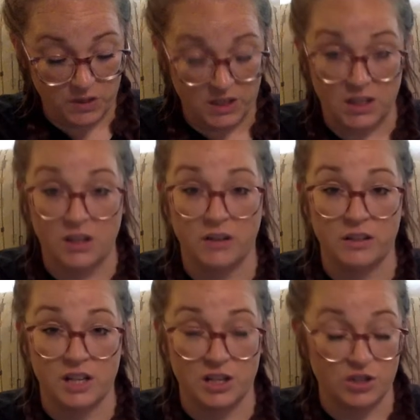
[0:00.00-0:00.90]
and
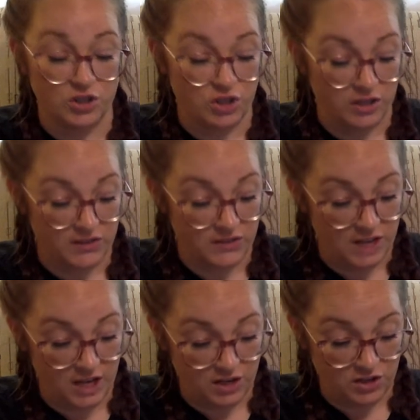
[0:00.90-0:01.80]
unhinged on
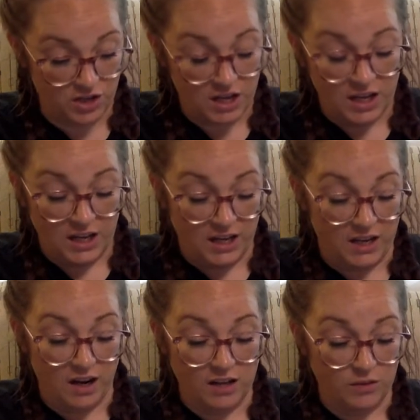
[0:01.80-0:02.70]
stage, it
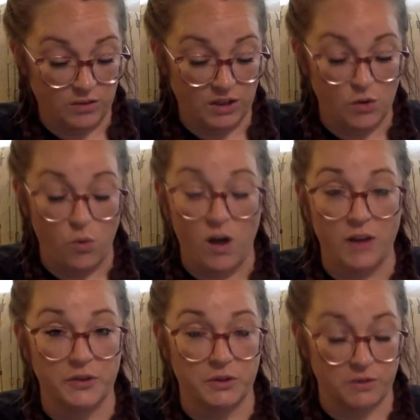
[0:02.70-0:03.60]
not only
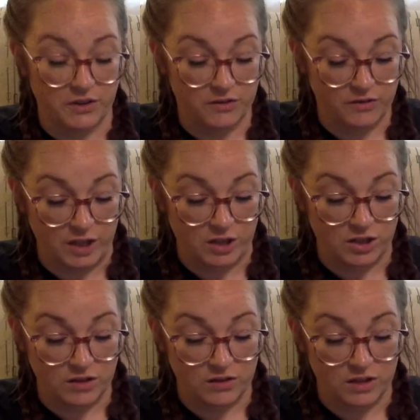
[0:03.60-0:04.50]
quelled the
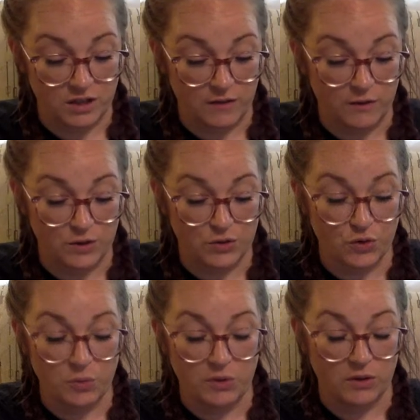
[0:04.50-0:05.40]
reservations of the
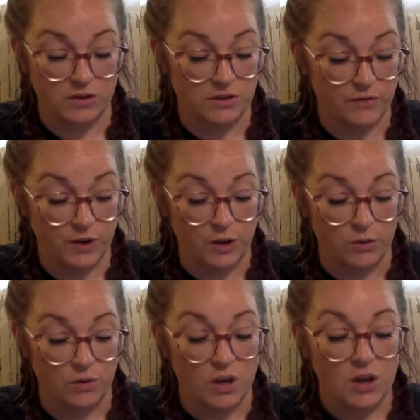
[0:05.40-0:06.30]
scrupulous
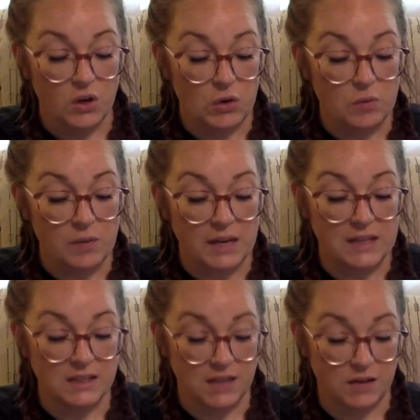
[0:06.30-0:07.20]
few who
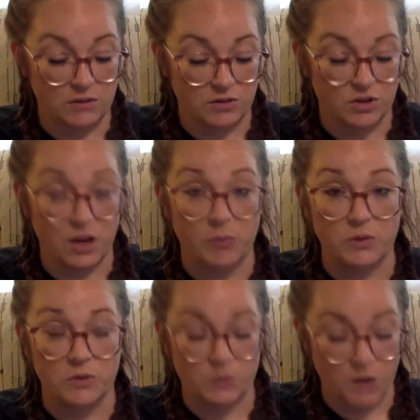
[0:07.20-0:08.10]
might doubt the
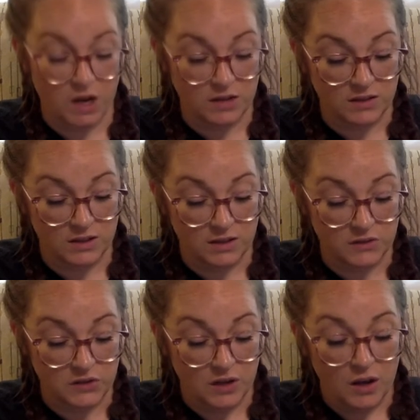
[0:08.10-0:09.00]
tribunal's
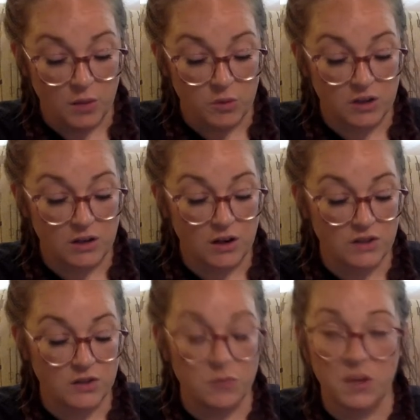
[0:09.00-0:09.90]
practices, but it
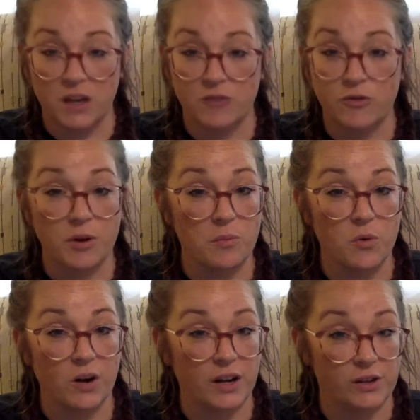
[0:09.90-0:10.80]
also made for a
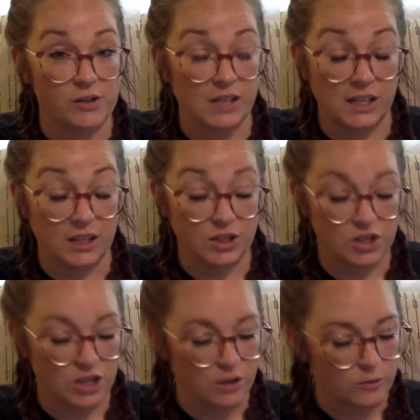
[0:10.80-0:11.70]
more entertaining
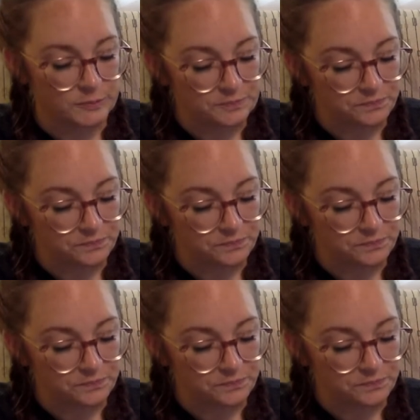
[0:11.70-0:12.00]
show.